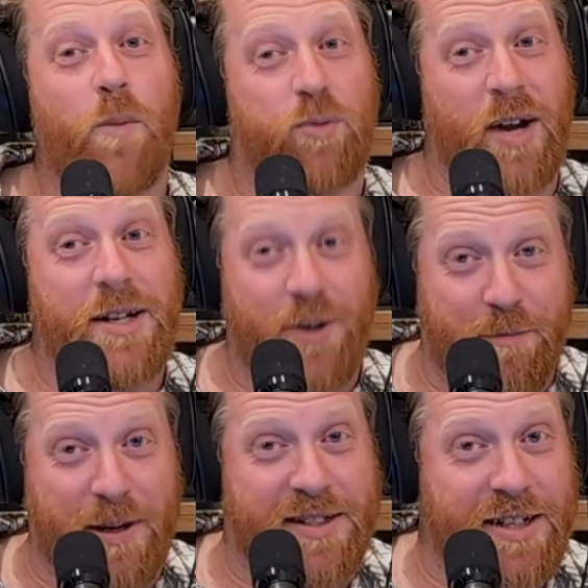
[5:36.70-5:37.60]
Or brand
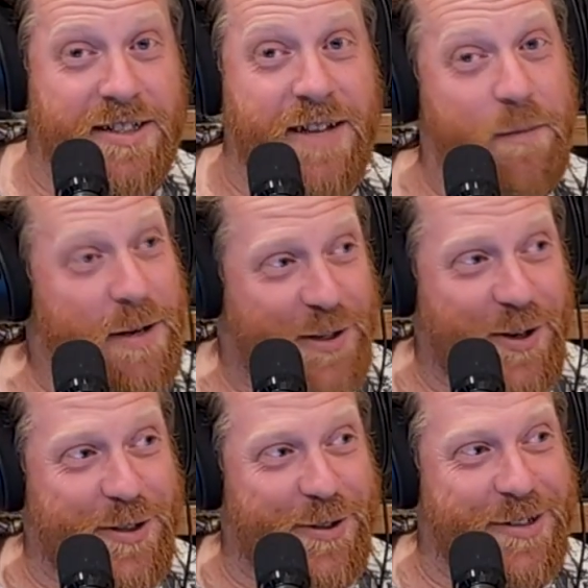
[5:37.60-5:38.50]
new PCs never been
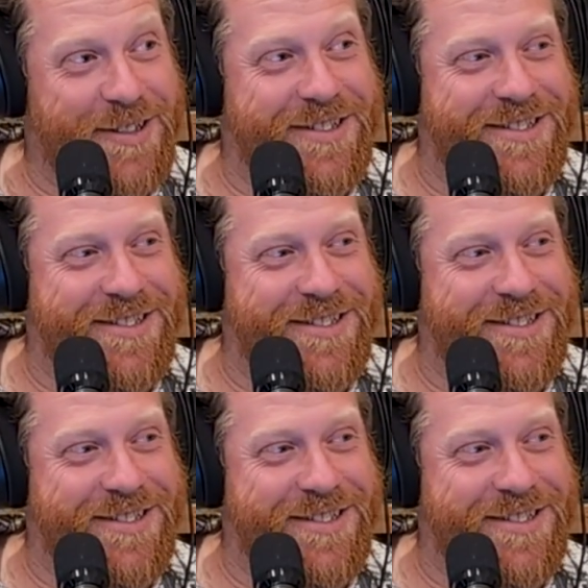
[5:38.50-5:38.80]
turned on.